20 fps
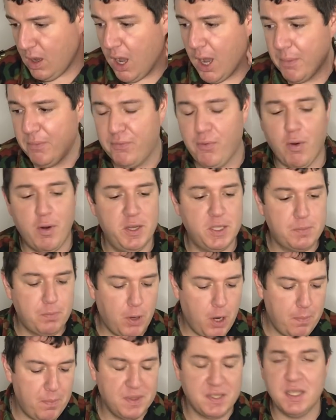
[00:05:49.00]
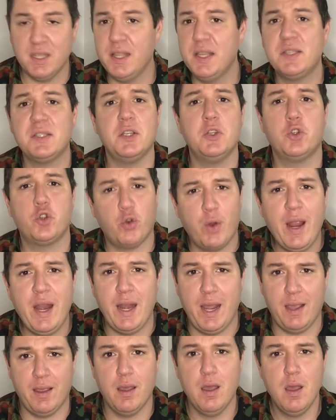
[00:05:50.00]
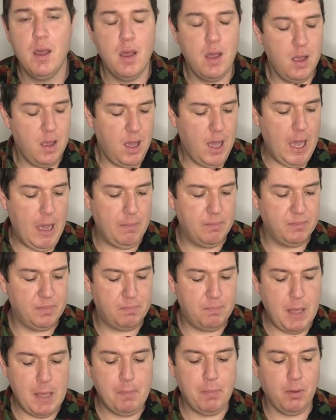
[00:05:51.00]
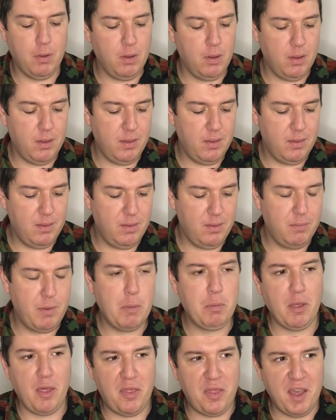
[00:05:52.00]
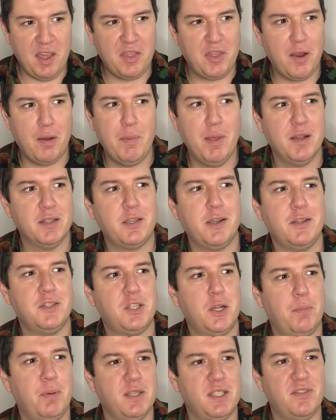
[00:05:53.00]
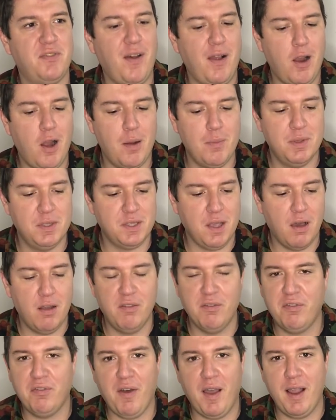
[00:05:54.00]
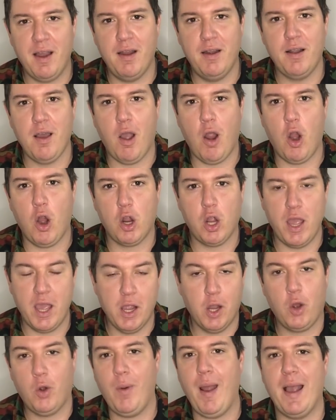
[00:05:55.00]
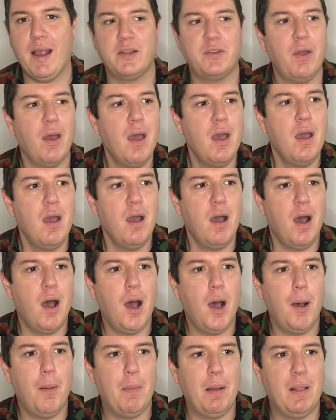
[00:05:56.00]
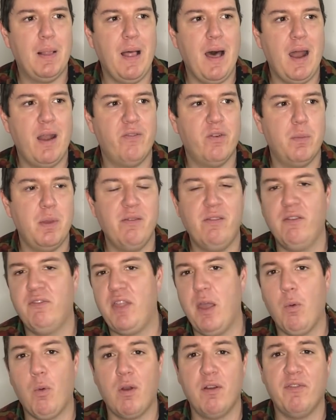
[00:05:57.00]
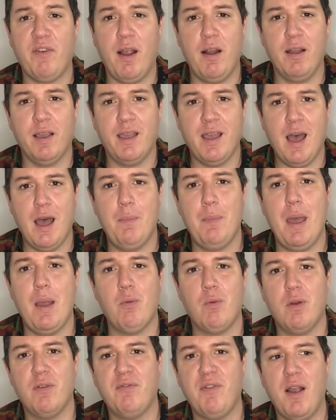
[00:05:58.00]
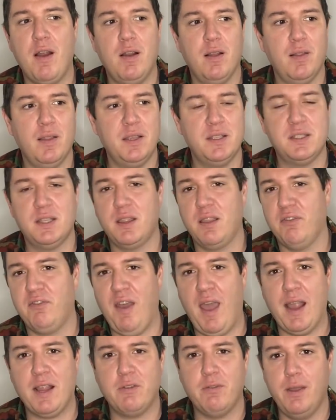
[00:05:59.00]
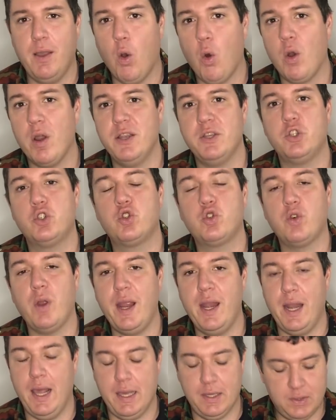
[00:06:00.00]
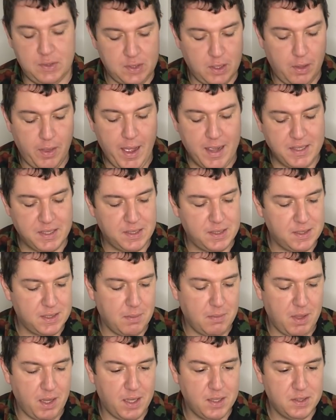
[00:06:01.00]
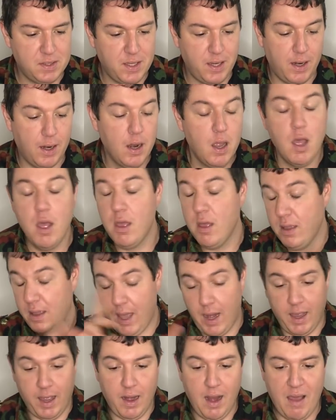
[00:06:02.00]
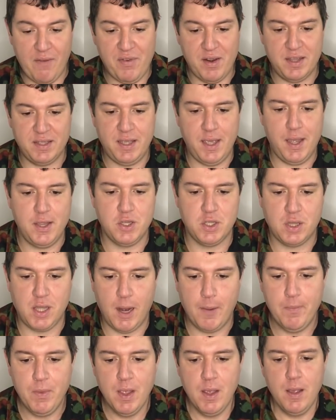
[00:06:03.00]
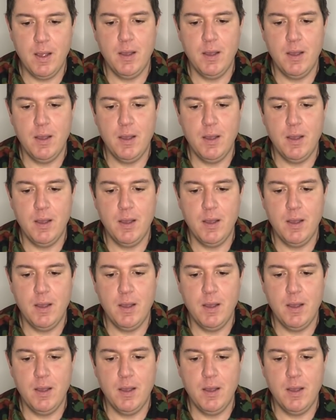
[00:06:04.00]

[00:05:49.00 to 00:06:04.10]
um, for its purpose, at least in training. Um, people, people that think their military surplus firearm is unfired are incorrect. Um, a lot of them, even if they weren't fired in combat, were fired at least at the factory or in training. So that's something to consider. Kind of getting off on a tangent there.